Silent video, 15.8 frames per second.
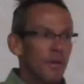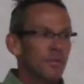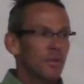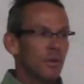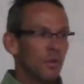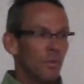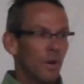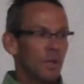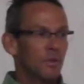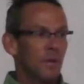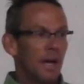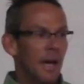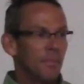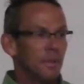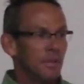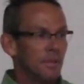off sugar and watch what
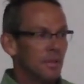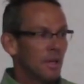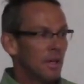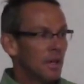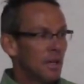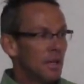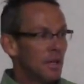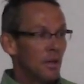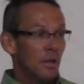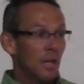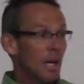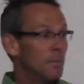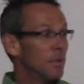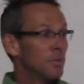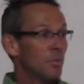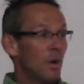happens. He'll
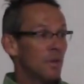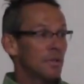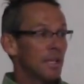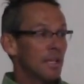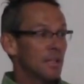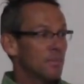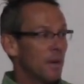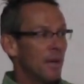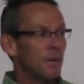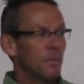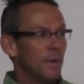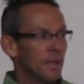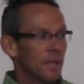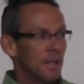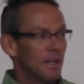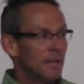those walls like a spider
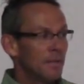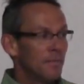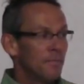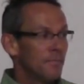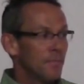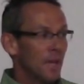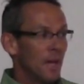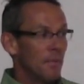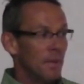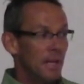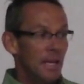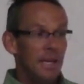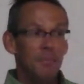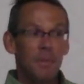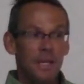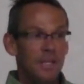monkey. I
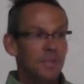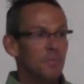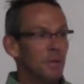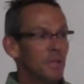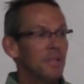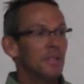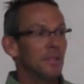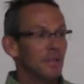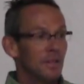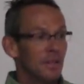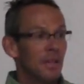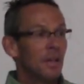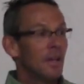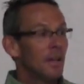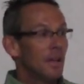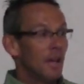mean, he means business.
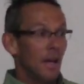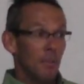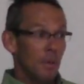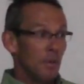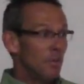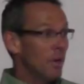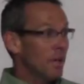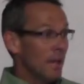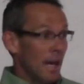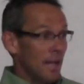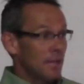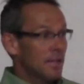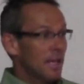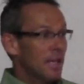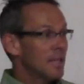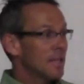I mean, look at it.
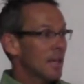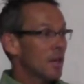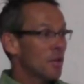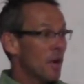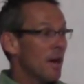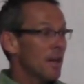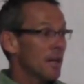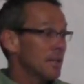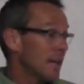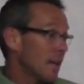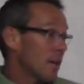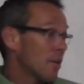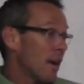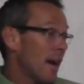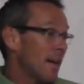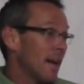It's like he's like a crack, he's like
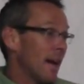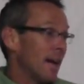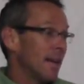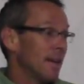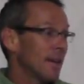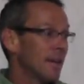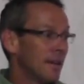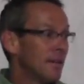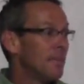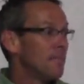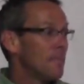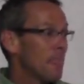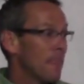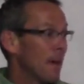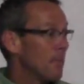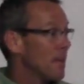a crack addict.
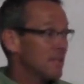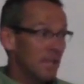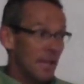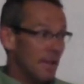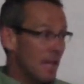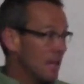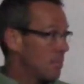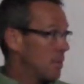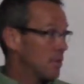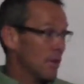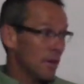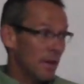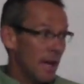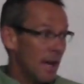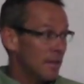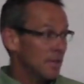Now, I'm not saying that to be
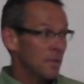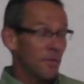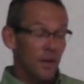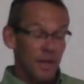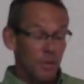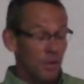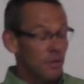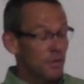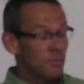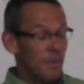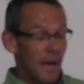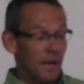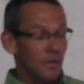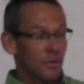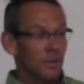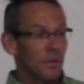sarcastic for anyone who's
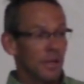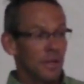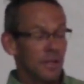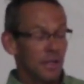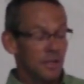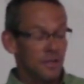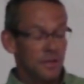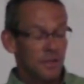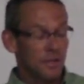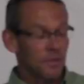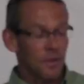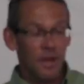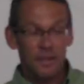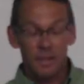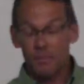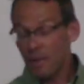battled addictions to
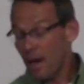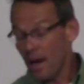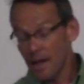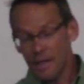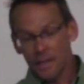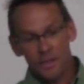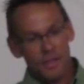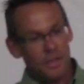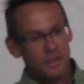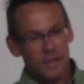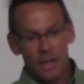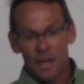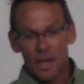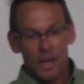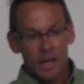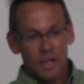drugs. I'm not. It's just
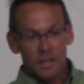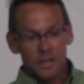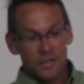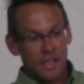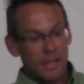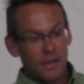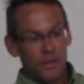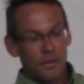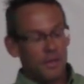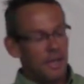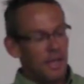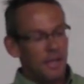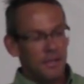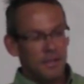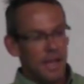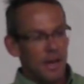to see little
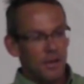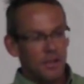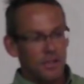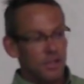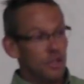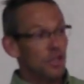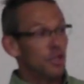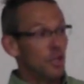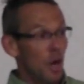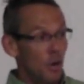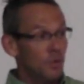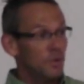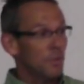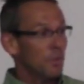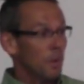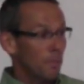kids that are just
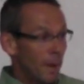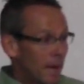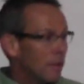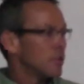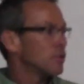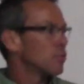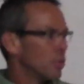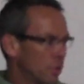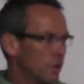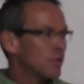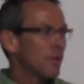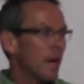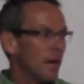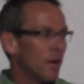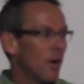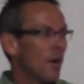jonesing when a parent's really
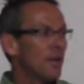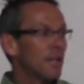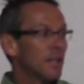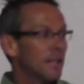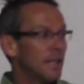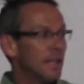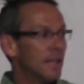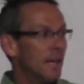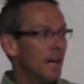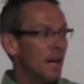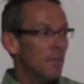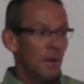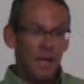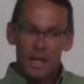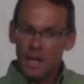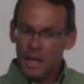trying hard to clean it
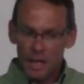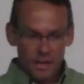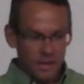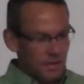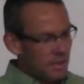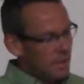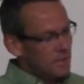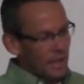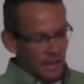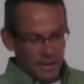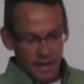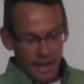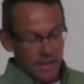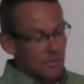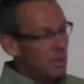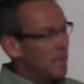up. This kid's like a
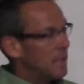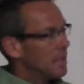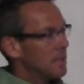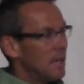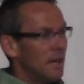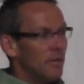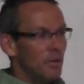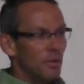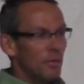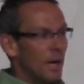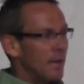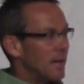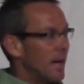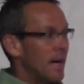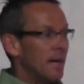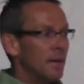Tasmanian devil
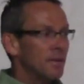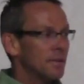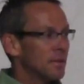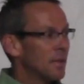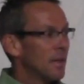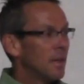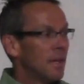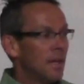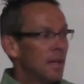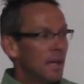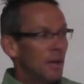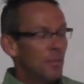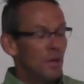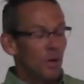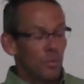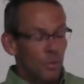running
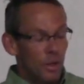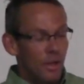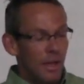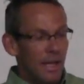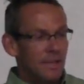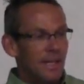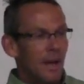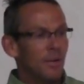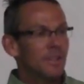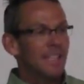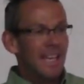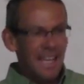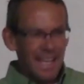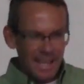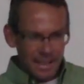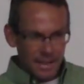and we don't realize how it's
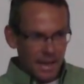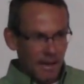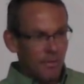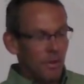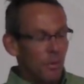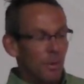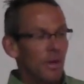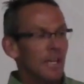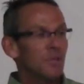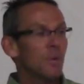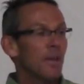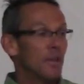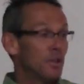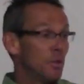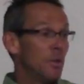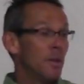hidden everywhere. That's
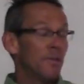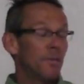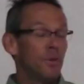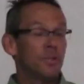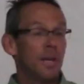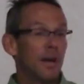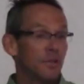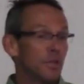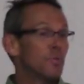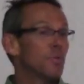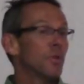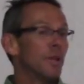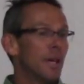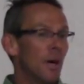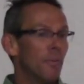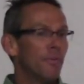why the two-week food challenge is
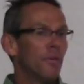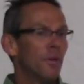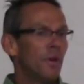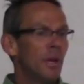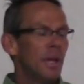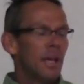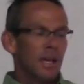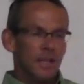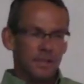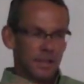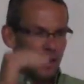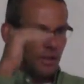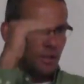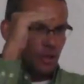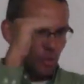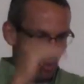really helpful because it
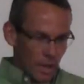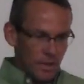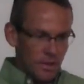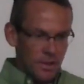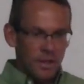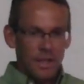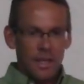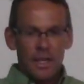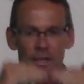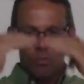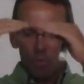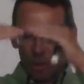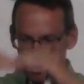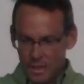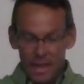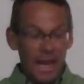tells you what you can eat and
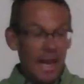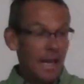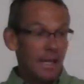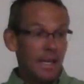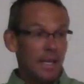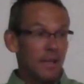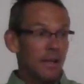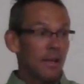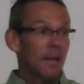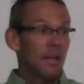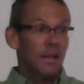what you can't eat,